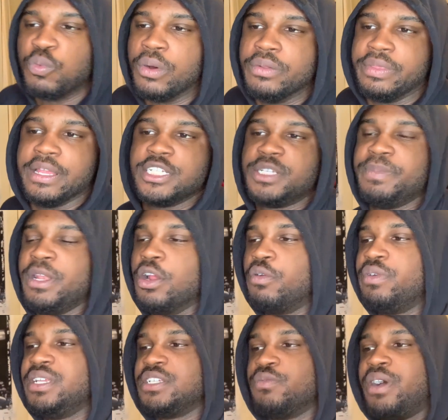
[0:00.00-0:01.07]
There should be no
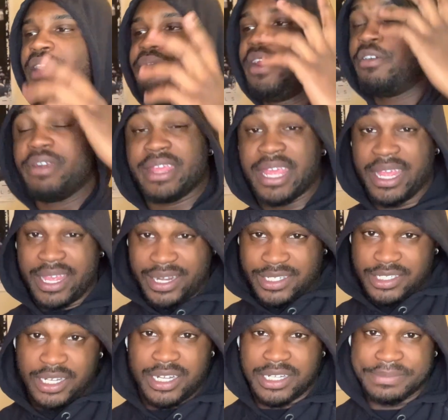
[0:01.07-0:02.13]
reason why a veteran can't get a
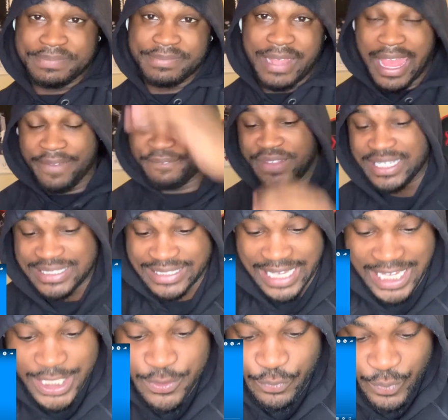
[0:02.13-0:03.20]
job. If it
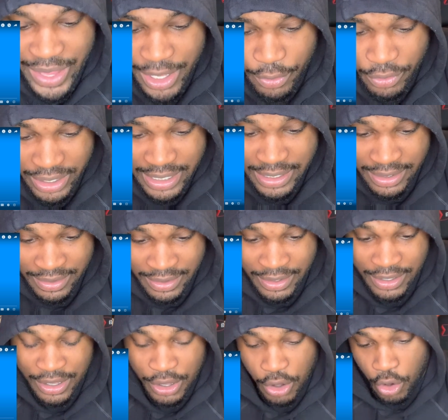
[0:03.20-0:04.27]
says veteran
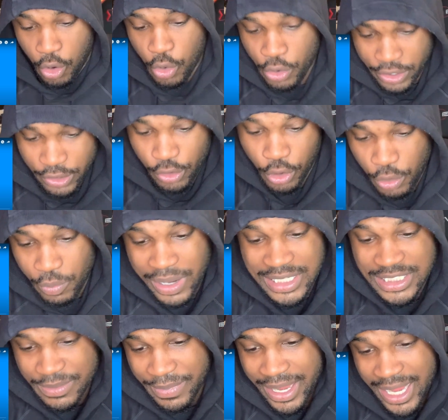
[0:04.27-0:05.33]
on your
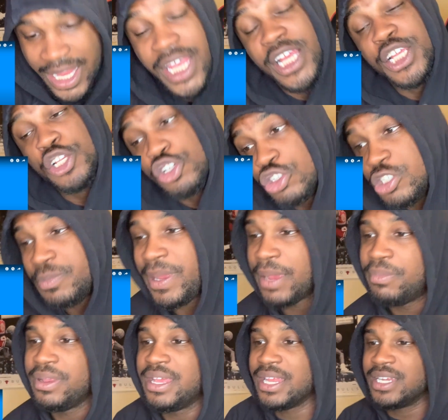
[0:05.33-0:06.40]
resume, you should be able
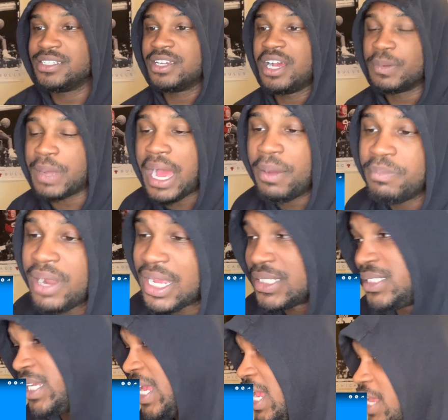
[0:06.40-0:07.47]
to get a job. I'm not
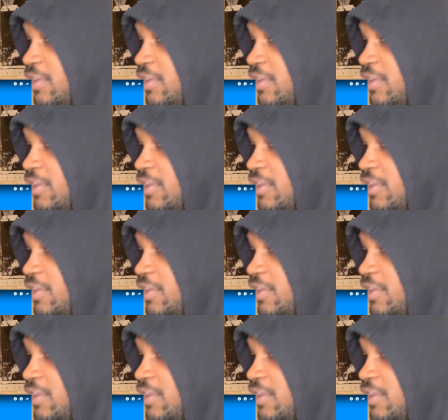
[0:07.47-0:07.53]
saying